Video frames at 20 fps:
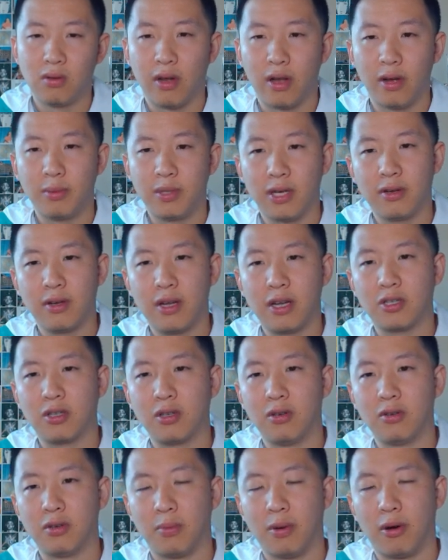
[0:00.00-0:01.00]
I'm down to
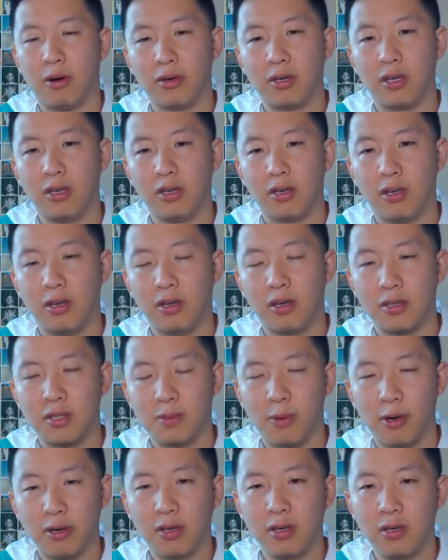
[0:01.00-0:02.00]
actually going to Palkia here, because
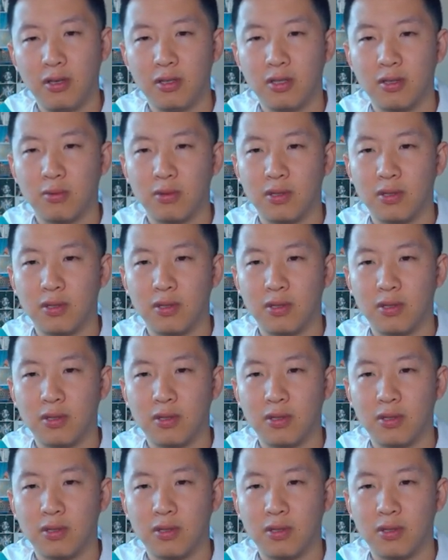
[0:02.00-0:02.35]
Palkia does